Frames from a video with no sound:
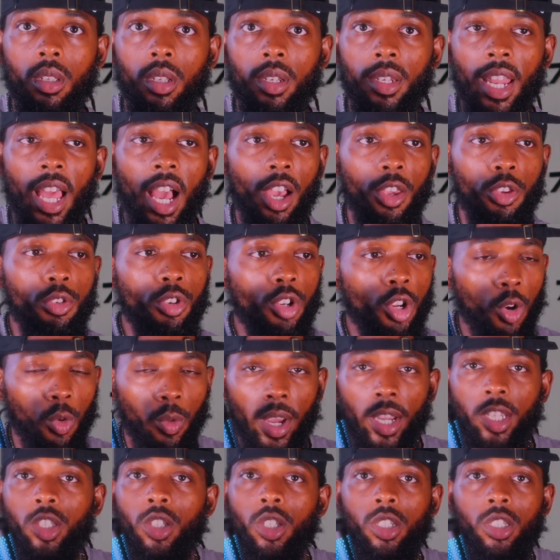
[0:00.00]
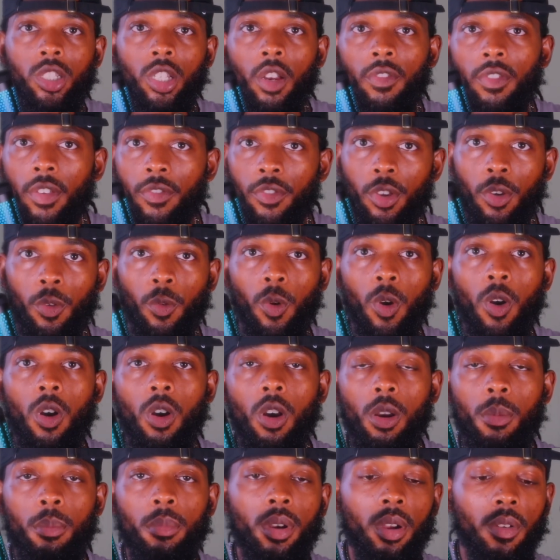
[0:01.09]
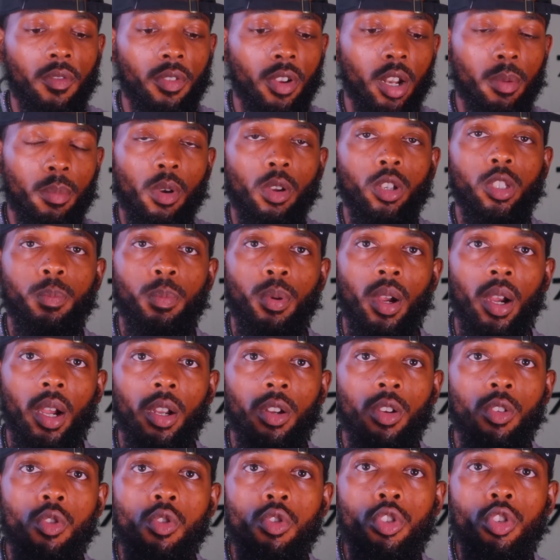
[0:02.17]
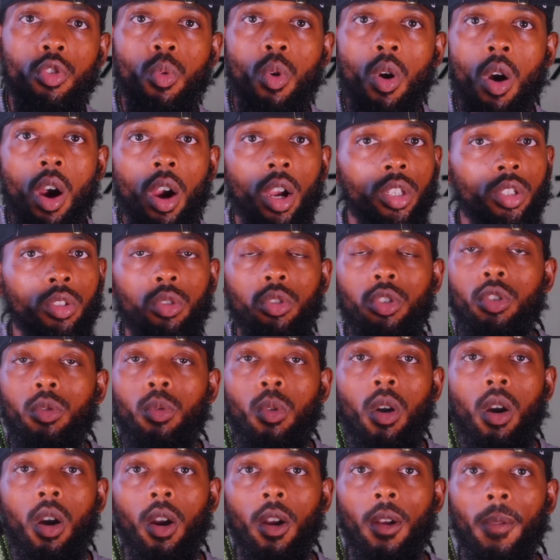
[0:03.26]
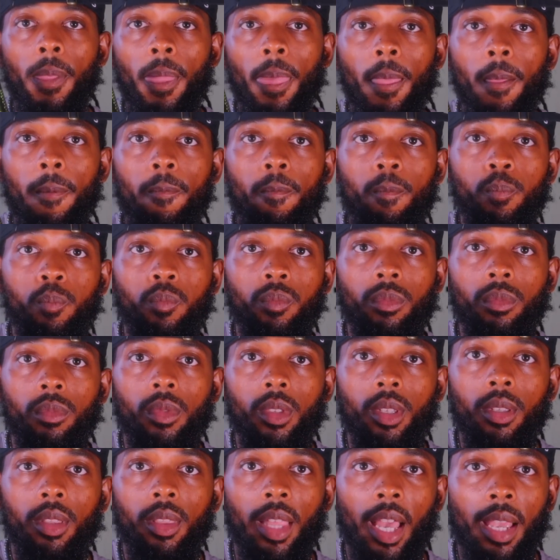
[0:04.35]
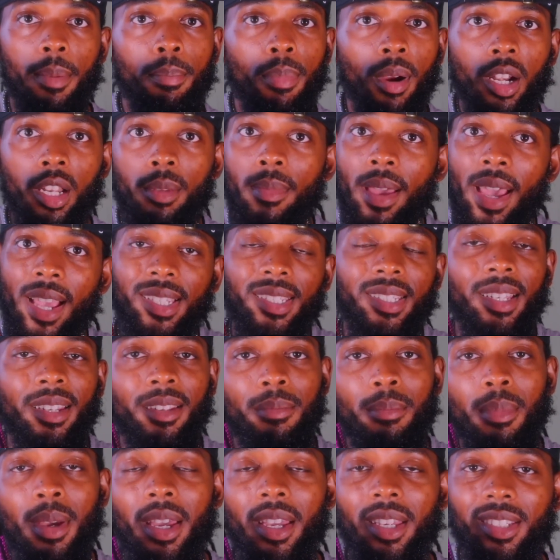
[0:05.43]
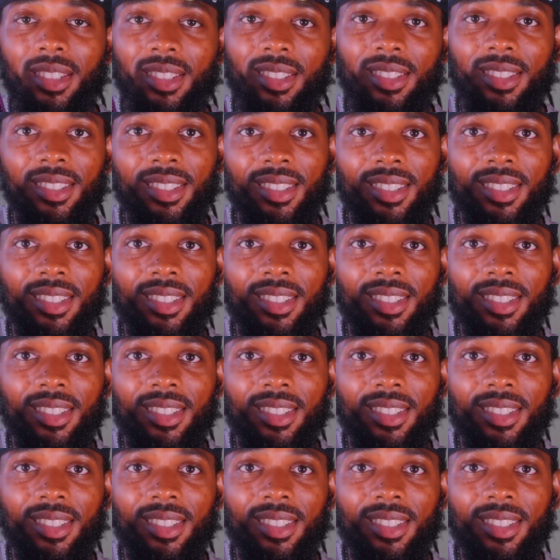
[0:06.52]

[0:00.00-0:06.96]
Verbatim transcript: Now, you correct yourself if you're wrong, but for the most part, who you are is who you are. Like Bernie Mac said it best.